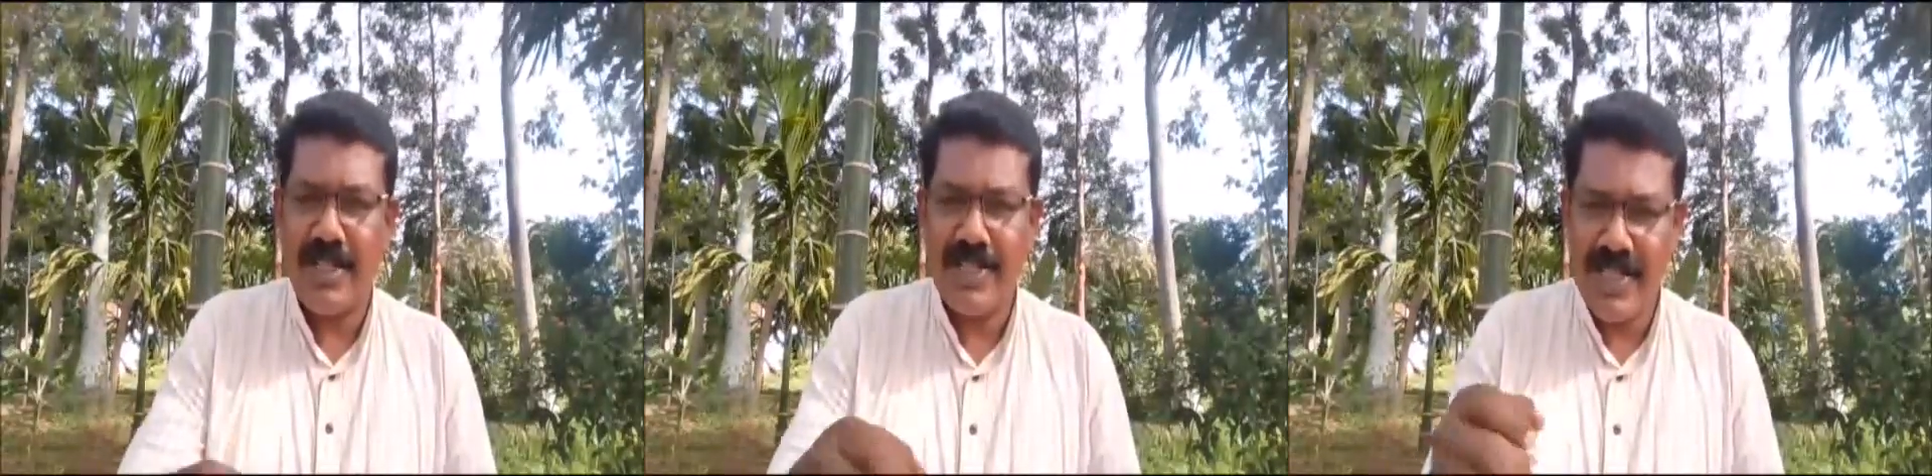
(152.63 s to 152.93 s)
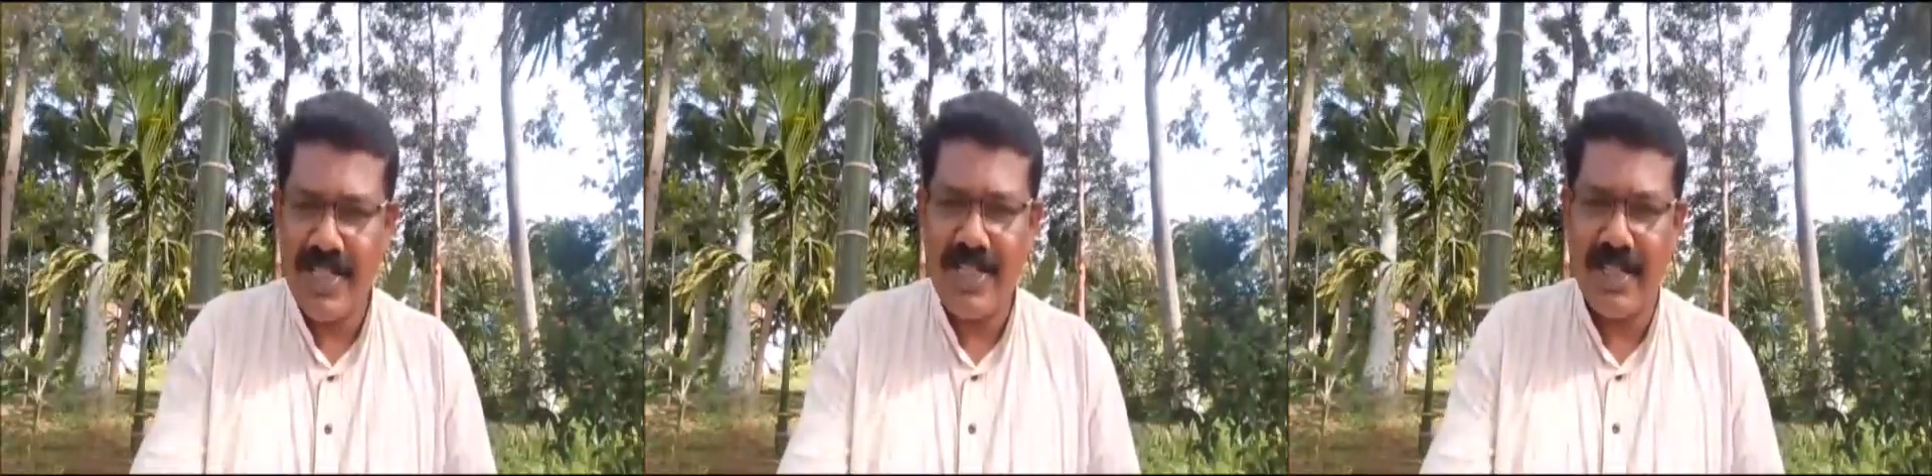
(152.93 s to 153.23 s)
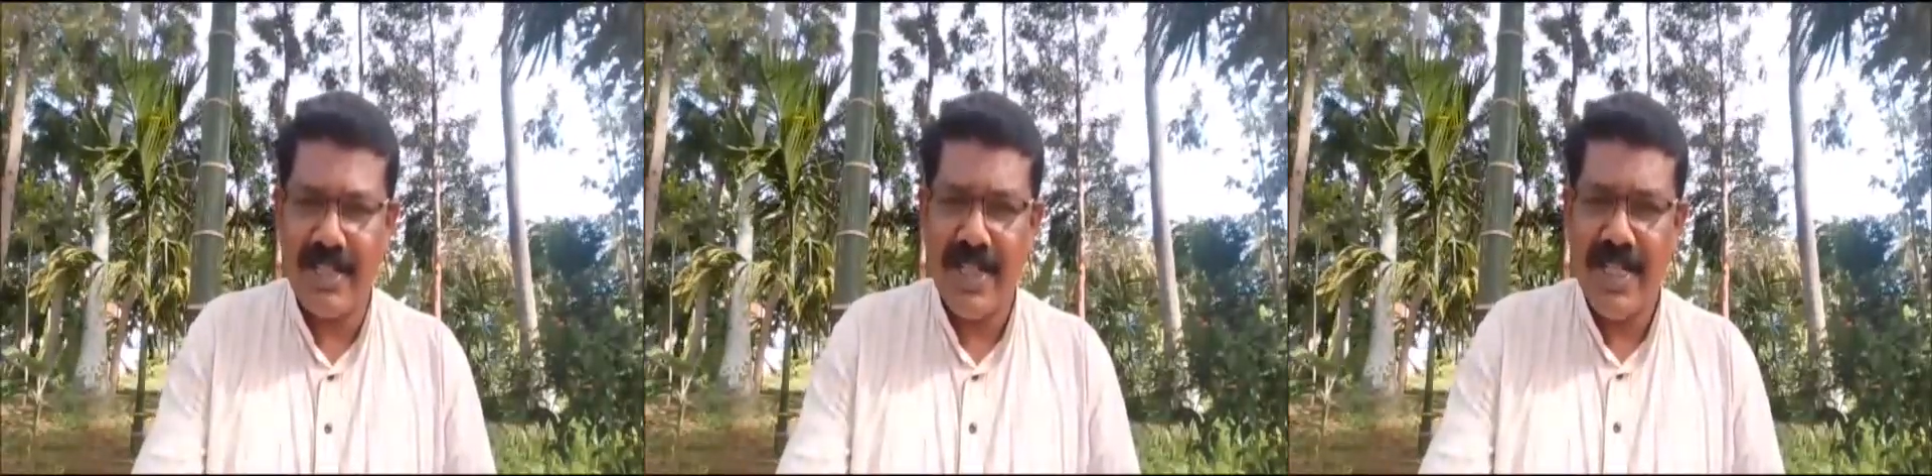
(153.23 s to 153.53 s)
or a
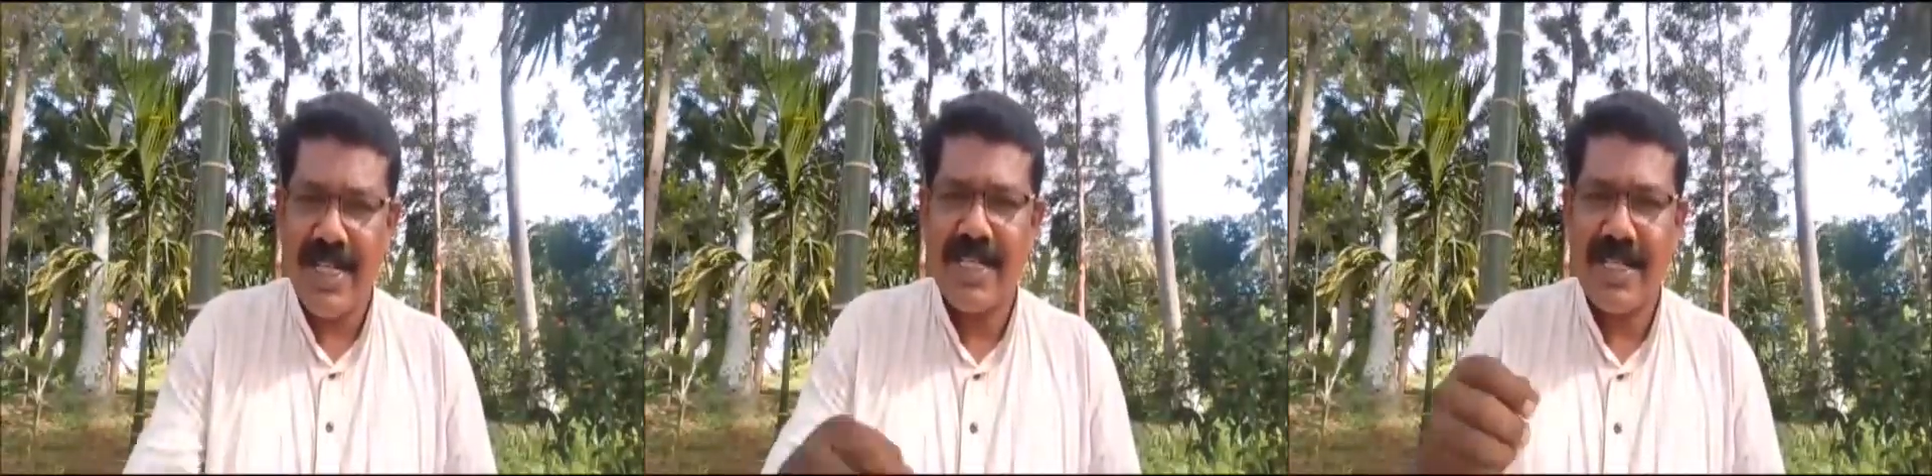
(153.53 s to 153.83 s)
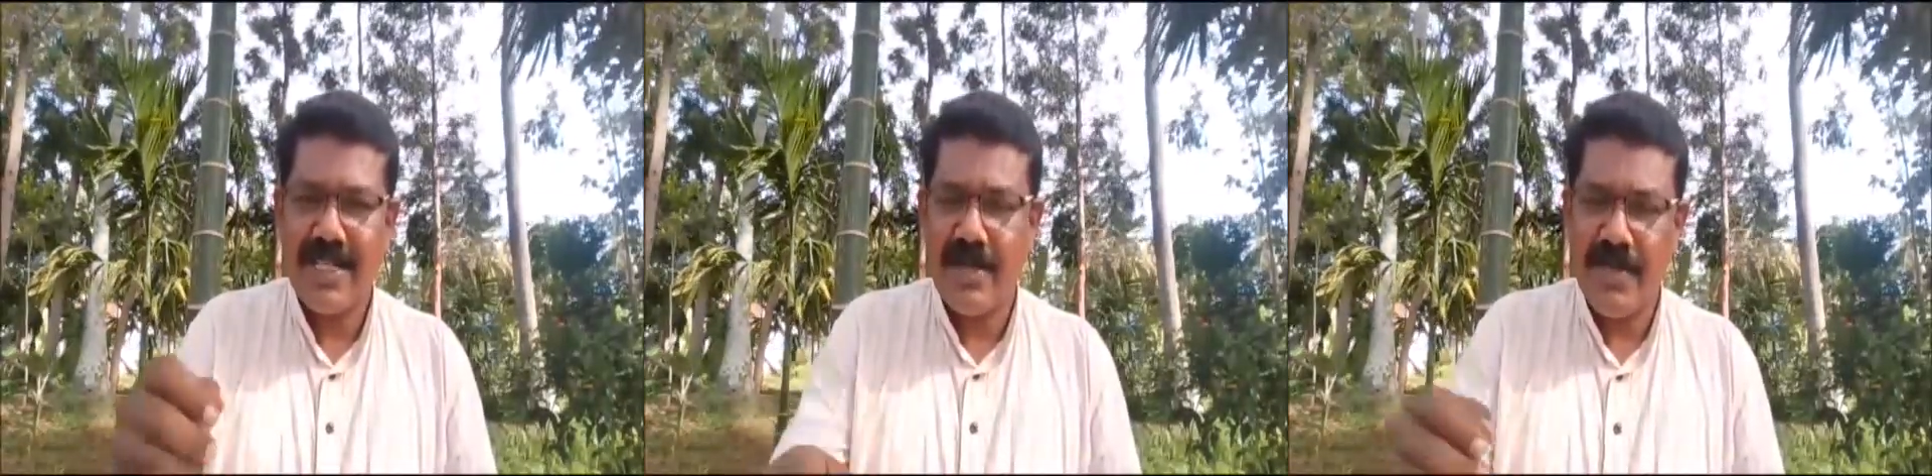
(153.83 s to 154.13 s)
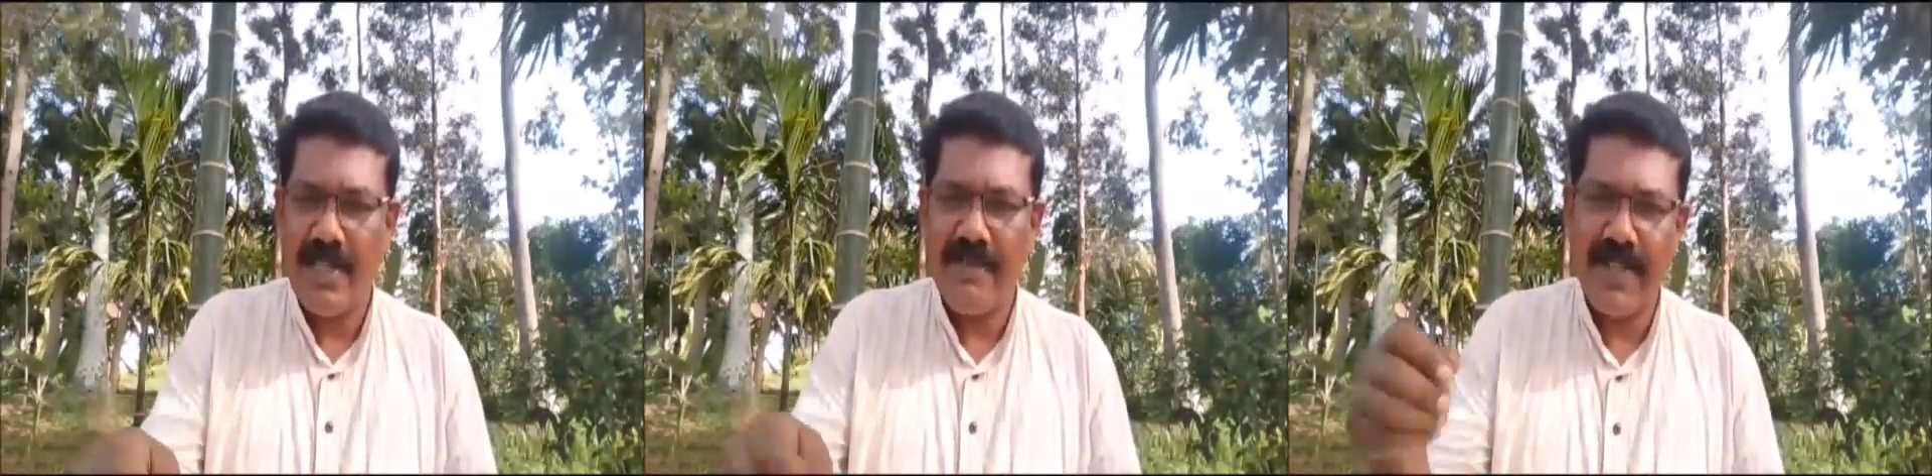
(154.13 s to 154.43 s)
citizen is the
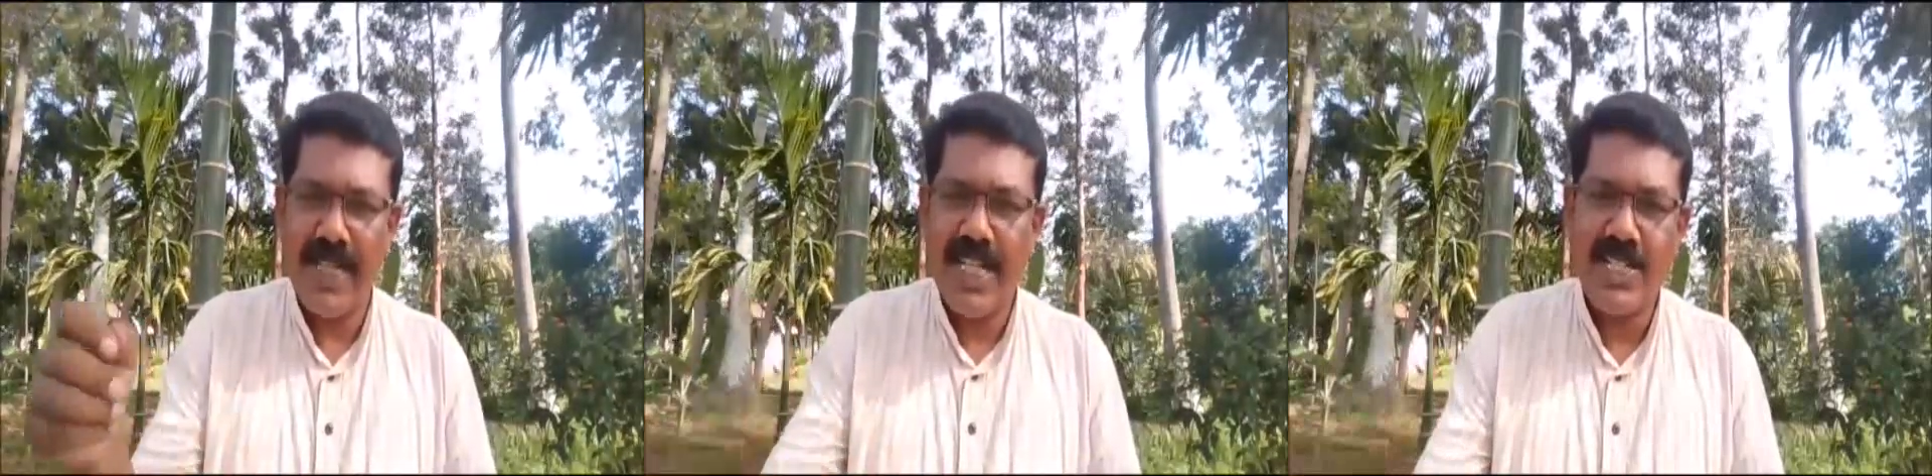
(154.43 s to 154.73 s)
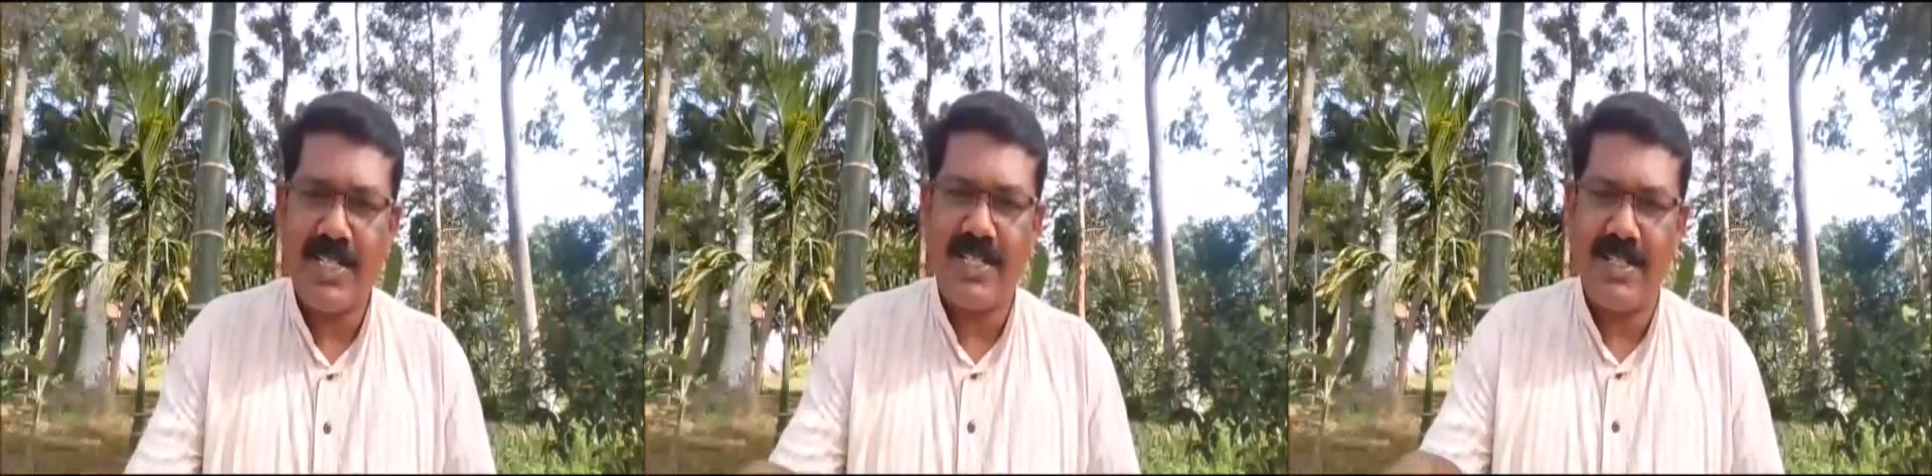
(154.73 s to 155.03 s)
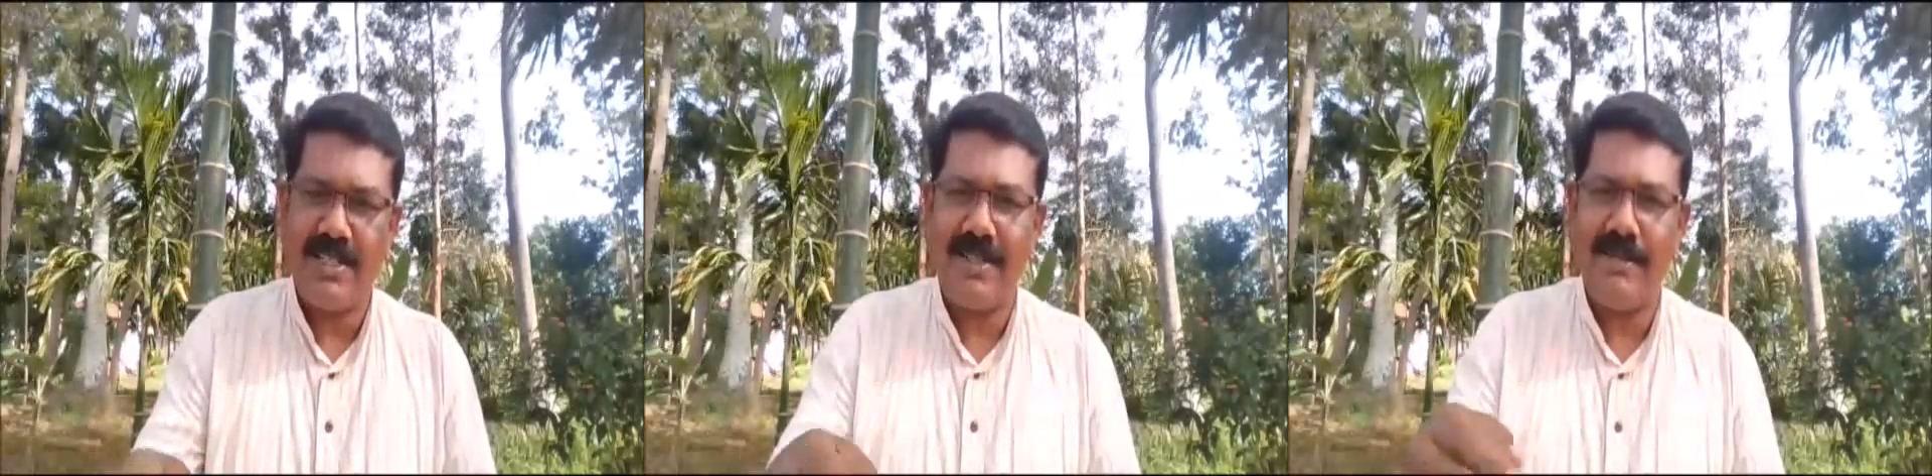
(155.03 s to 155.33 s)
kshamate of a nation
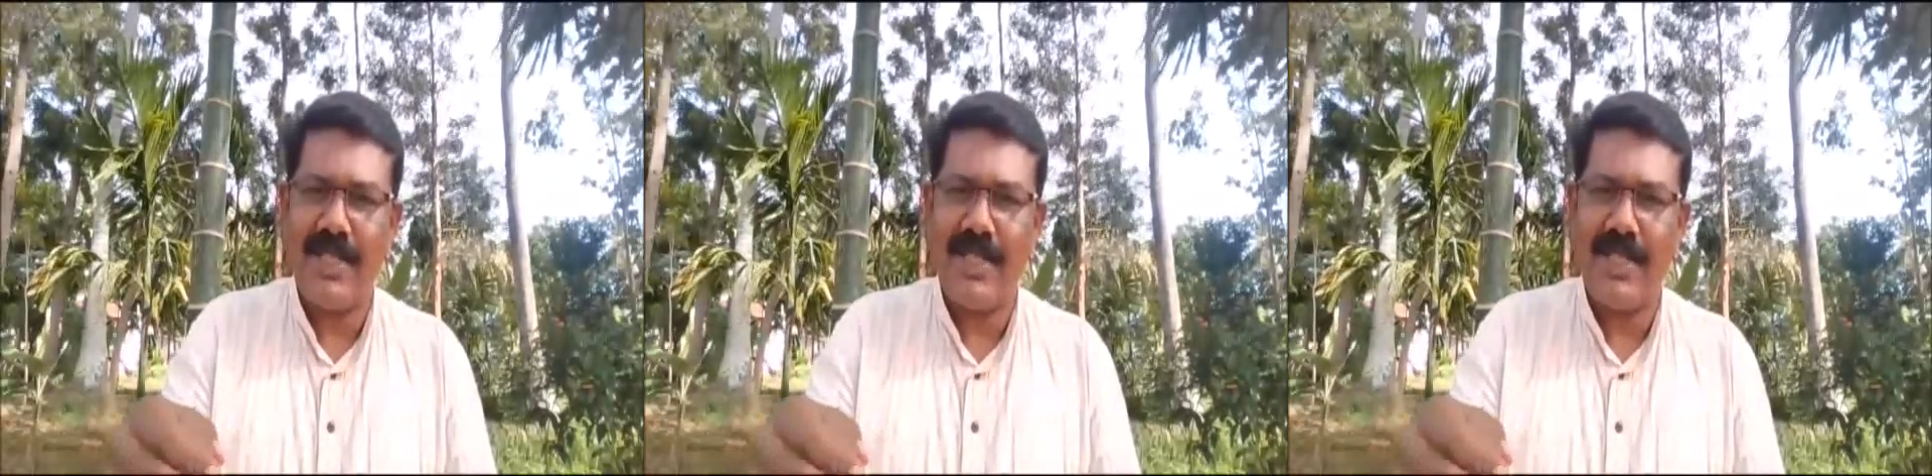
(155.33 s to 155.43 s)
strength.